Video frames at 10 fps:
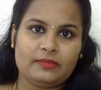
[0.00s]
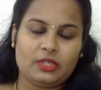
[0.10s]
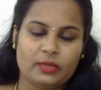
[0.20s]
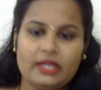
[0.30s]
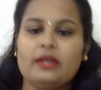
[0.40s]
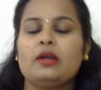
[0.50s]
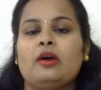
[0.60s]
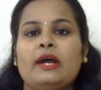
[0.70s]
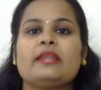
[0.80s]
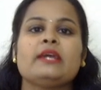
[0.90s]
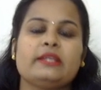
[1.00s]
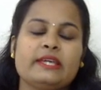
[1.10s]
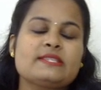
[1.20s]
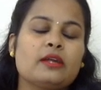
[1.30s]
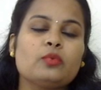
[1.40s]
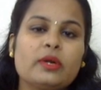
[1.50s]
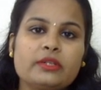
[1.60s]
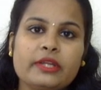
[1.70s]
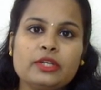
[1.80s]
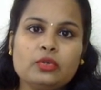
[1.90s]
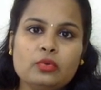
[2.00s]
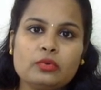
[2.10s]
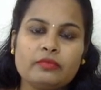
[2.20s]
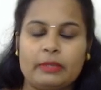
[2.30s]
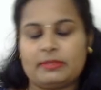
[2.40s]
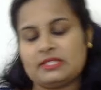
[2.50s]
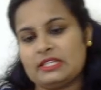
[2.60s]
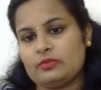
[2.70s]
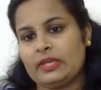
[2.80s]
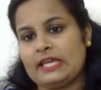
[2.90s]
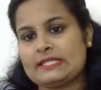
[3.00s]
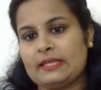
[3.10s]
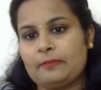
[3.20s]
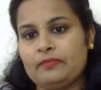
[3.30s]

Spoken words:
Okay, and it gets converted into vapor state, we can say.